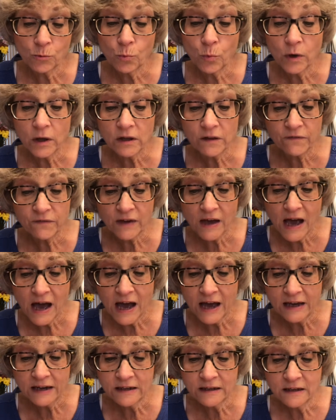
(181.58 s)
will of
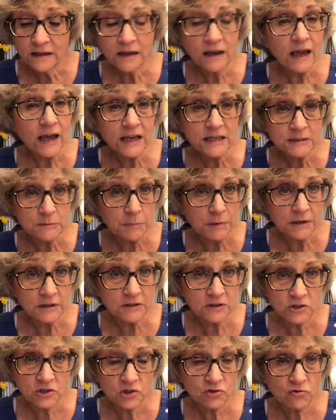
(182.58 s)
God has been
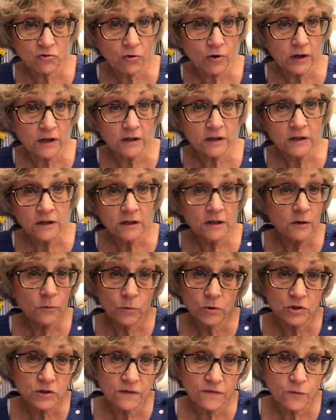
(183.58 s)
destroyed,
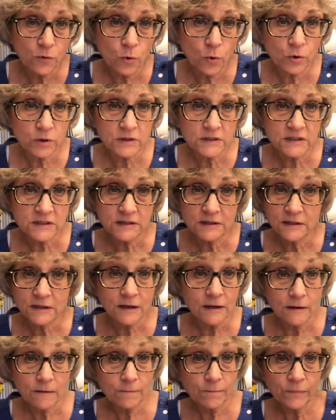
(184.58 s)
which of course
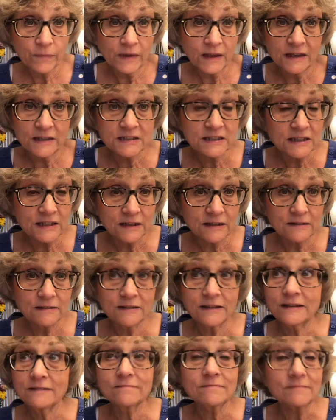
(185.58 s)
is
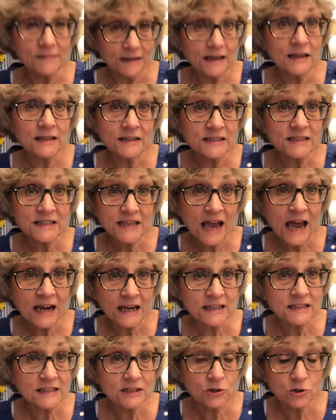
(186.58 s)

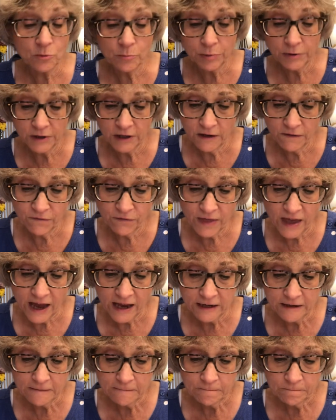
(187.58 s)
insanity to believe
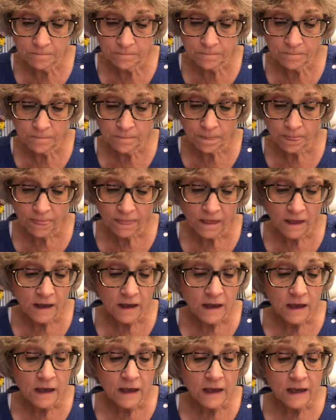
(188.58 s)
that.
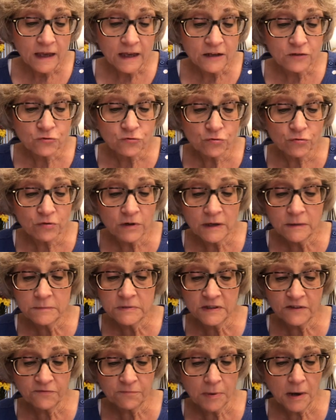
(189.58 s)
It
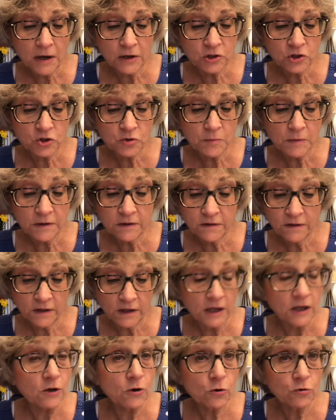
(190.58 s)
dreams of punishment,
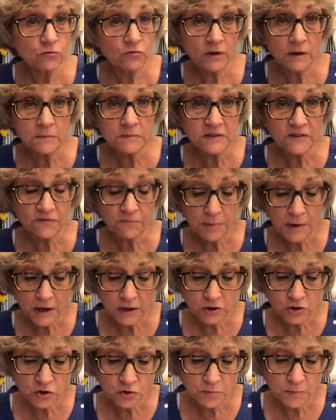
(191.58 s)
the ego dreams of
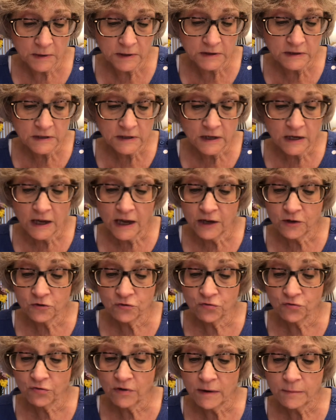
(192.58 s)
punishment, and
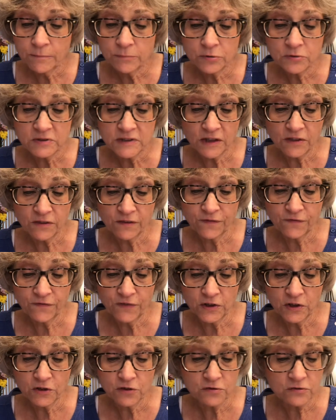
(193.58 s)
trembles at the
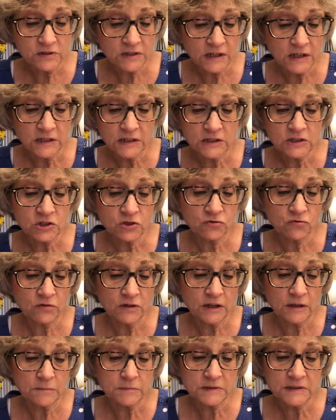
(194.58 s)
figures in its
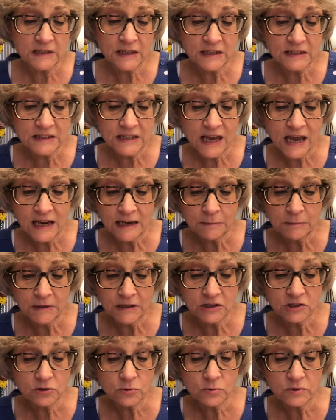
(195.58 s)
dreams, its
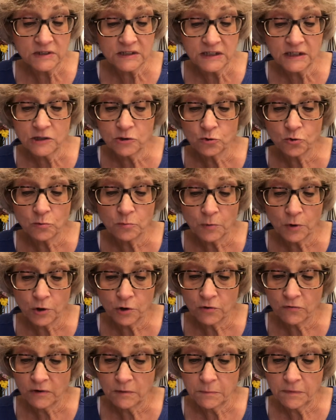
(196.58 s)
enemies who seek to
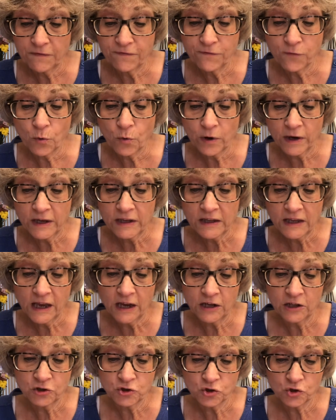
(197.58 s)
murder it before it
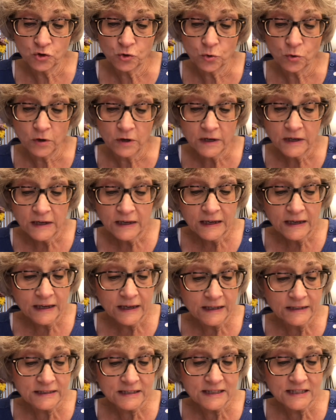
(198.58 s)
can ensure
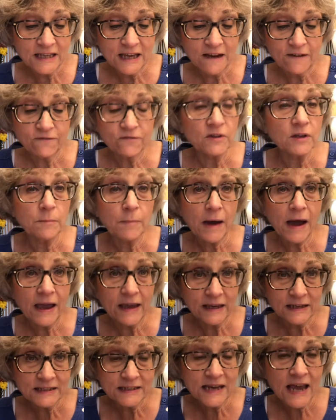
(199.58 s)
its safety by
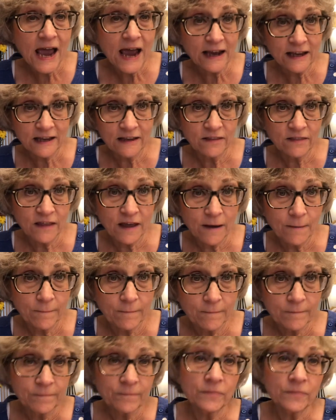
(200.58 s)
attacking them.